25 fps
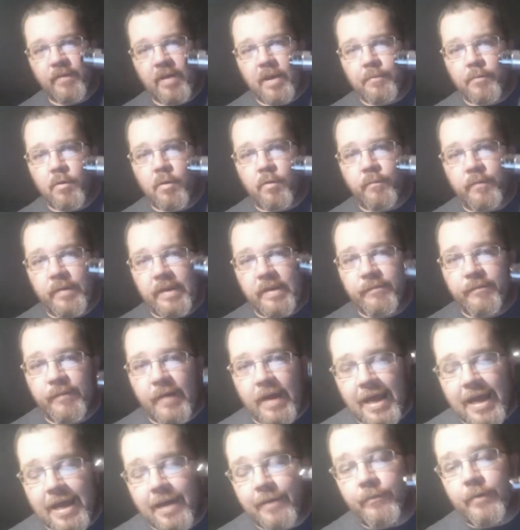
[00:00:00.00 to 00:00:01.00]

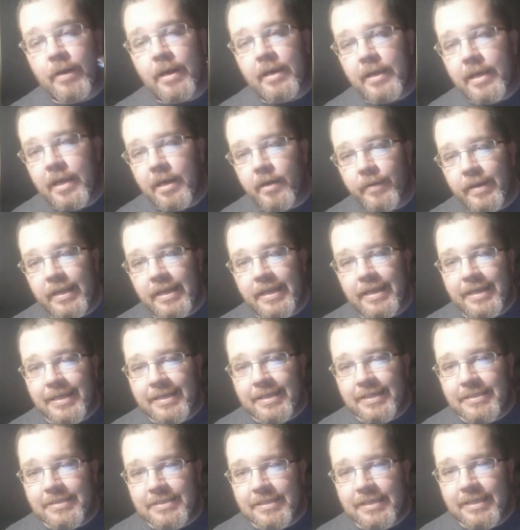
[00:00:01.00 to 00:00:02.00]
V5. Right now it
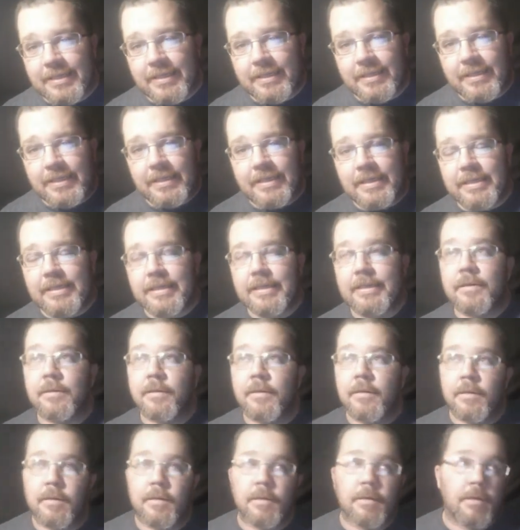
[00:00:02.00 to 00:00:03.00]
is in the
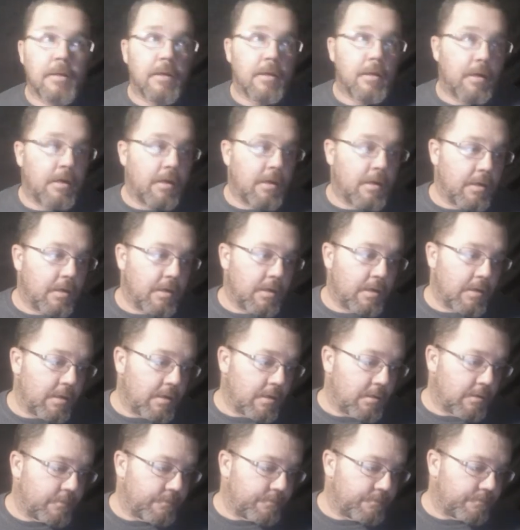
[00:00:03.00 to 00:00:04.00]

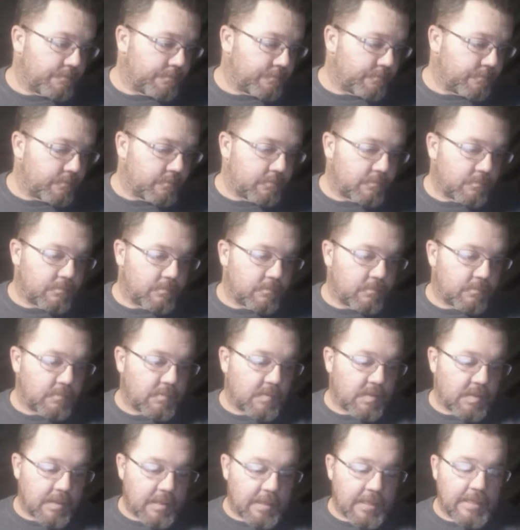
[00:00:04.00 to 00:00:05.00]

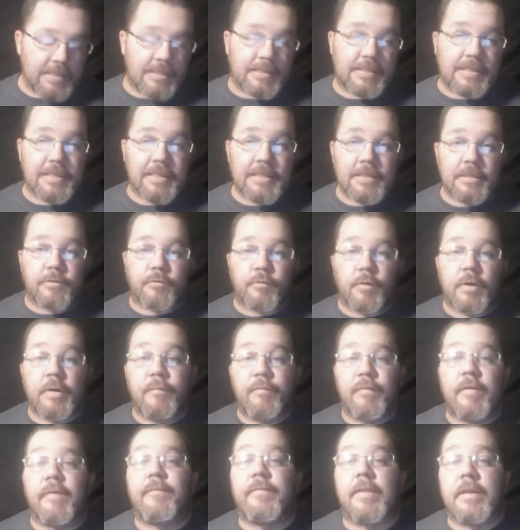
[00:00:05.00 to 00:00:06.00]

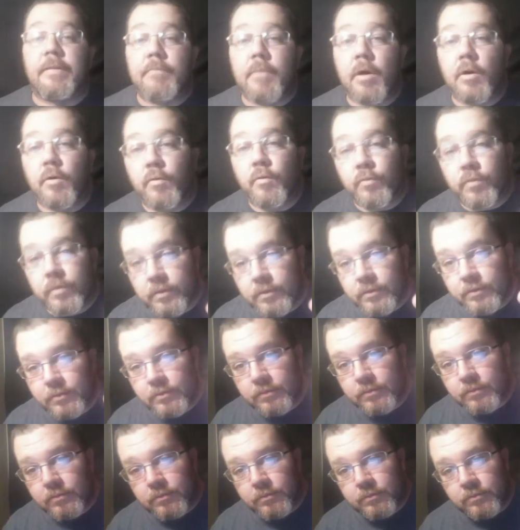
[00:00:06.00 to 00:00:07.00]
18350 mode.
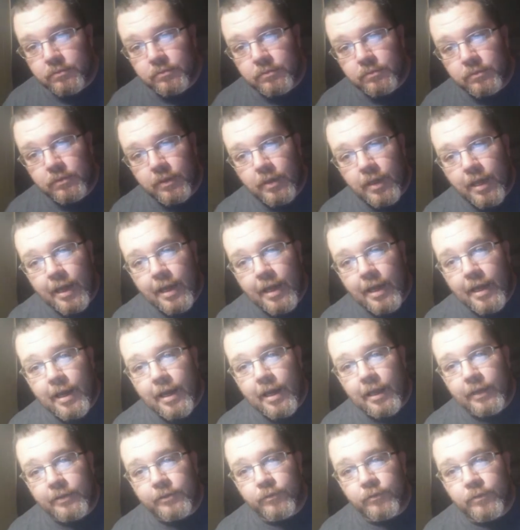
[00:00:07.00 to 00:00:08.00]

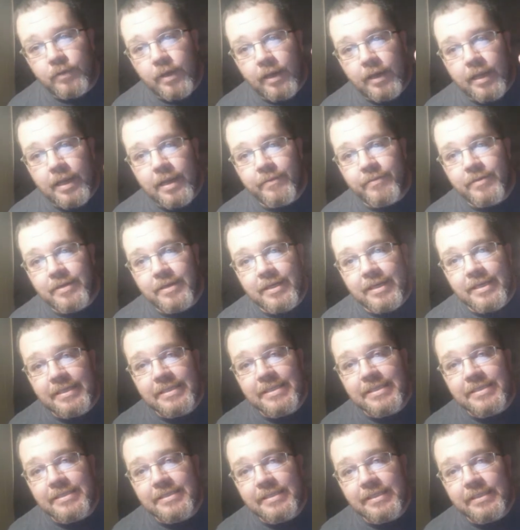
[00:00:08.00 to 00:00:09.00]
I do not have it in
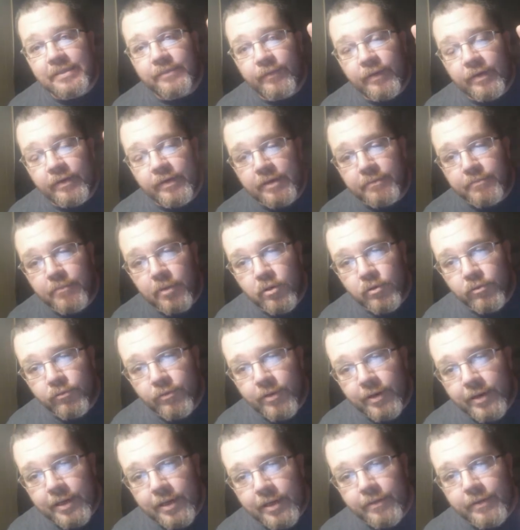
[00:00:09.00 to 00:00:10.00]
18650
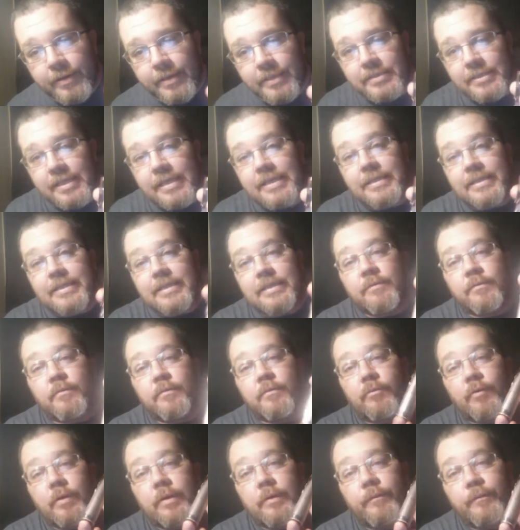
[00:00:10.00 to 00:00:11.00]
mode right now. It is
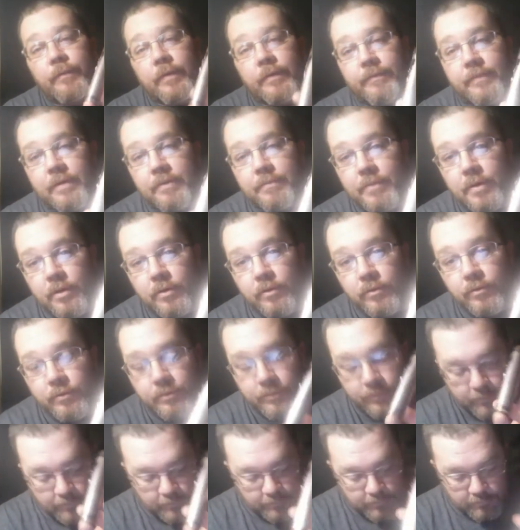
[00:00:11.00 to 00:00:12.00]
18350 mode.